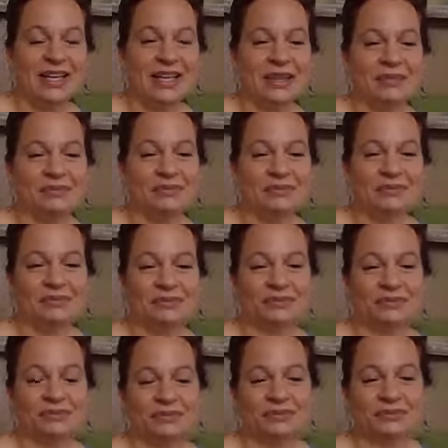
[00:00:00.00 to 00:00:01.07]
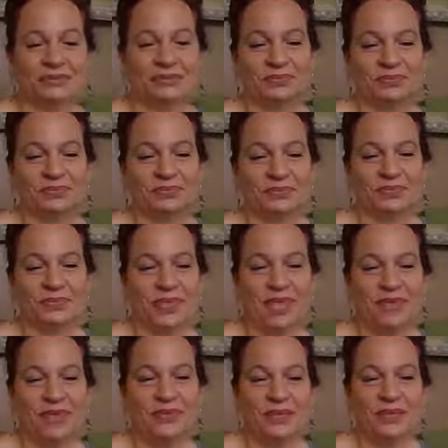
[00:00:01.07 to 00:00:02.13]
Um,
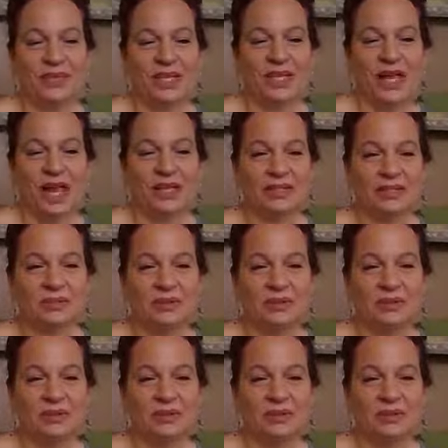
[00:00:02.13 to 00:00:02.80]
if you want to catch